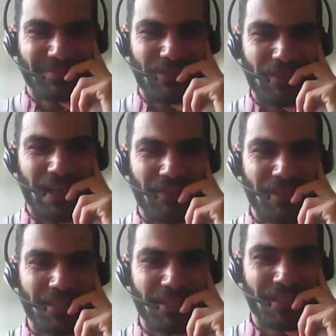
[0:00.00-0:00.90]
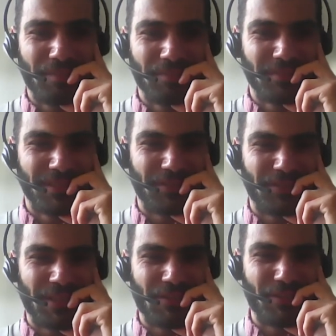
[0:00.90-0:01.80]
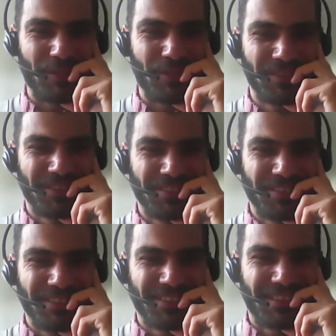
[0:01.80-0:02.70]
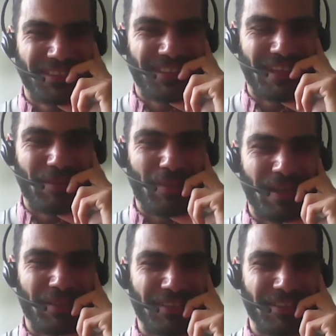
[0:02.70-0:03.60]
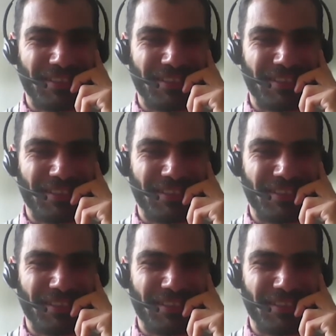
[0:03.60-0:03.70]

Juliane, I see you think you are about.